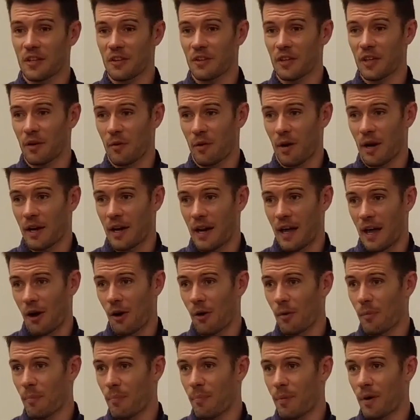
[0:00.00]
to do.
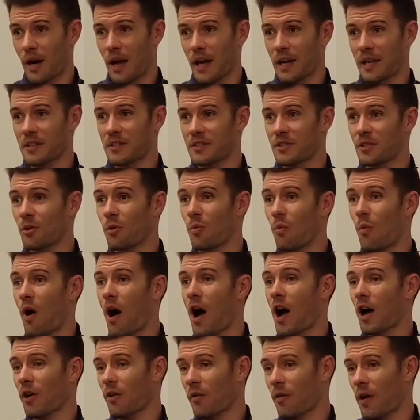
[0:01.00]
And then of course
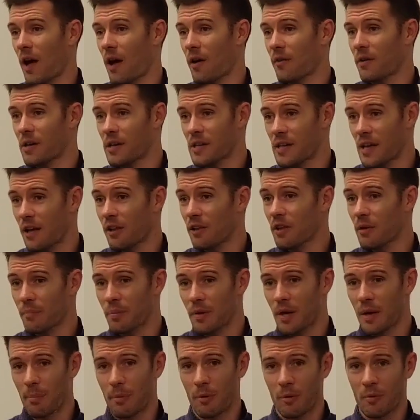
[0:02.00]
on Monday, I
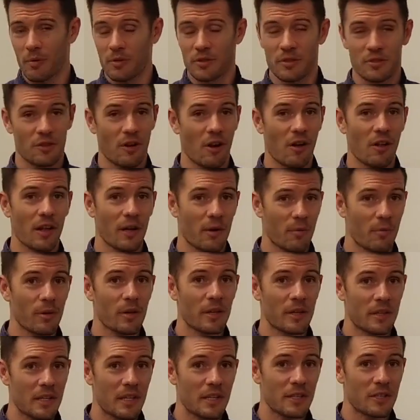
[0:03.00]
started to lose my
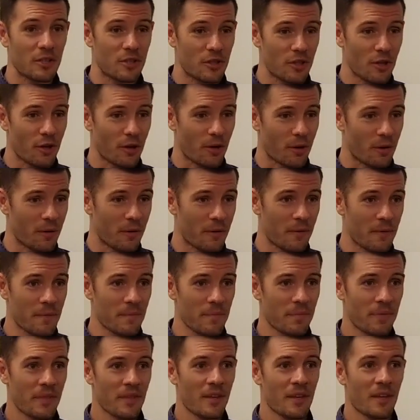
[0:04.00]
voice. I jinxed it.
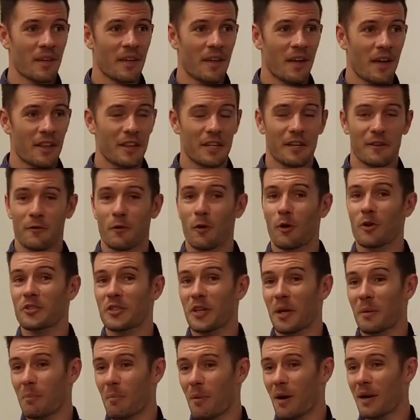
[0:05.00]
I started teaching the
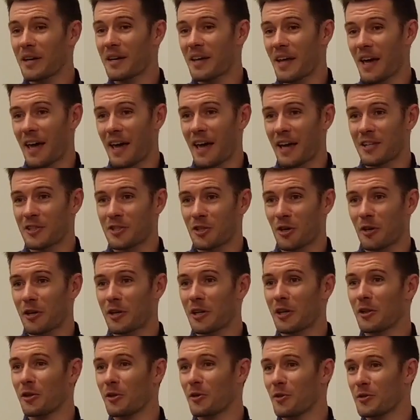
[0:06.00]
little kids class,
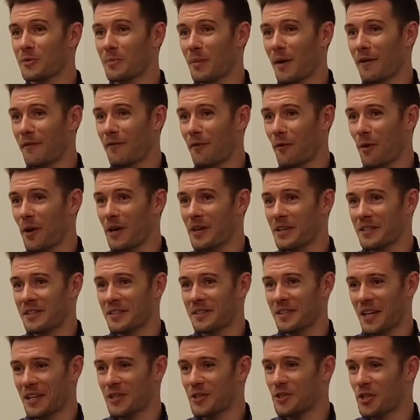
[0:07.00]
and I was yelling so
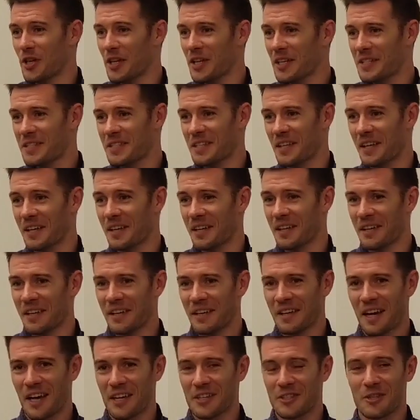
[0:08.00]
much that I
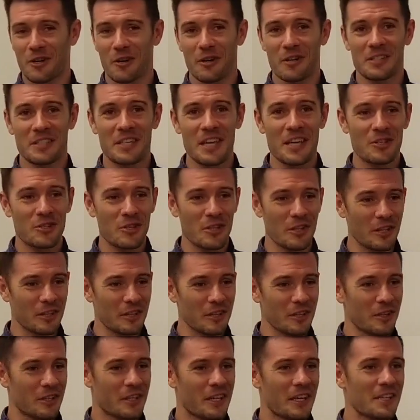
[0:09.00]
completely lost my
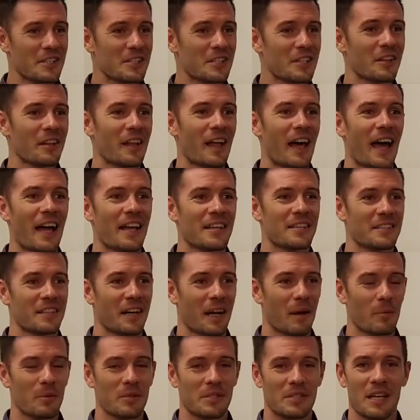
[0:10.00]
voice, just out of nowhere.
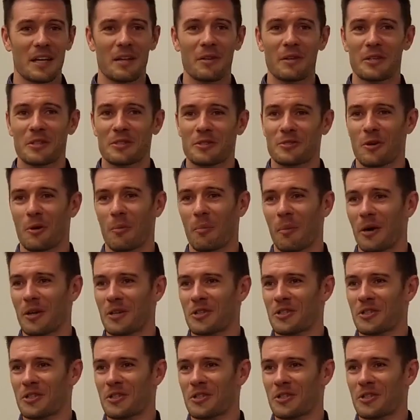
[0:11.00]
I'm kind of